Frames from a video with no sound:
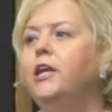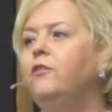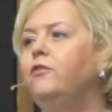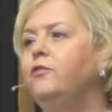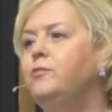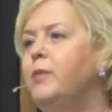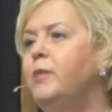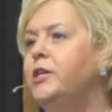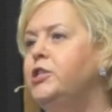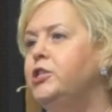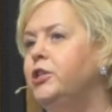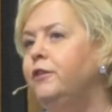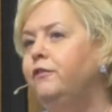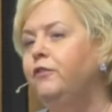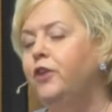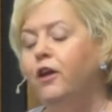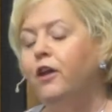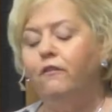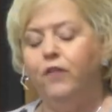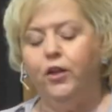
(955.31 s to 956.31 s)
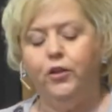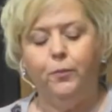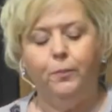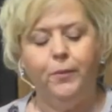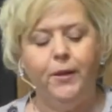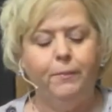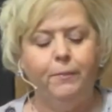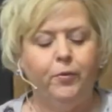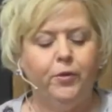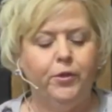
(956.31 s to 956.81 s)
especially if you have other
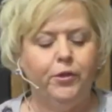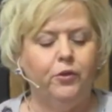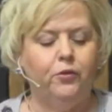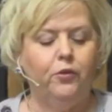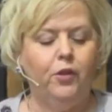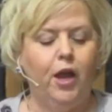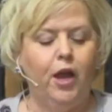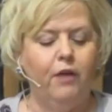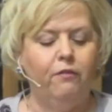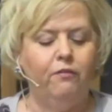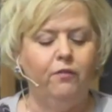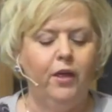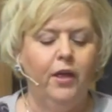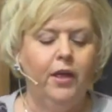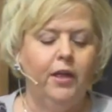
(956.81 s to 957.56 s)
people in your life.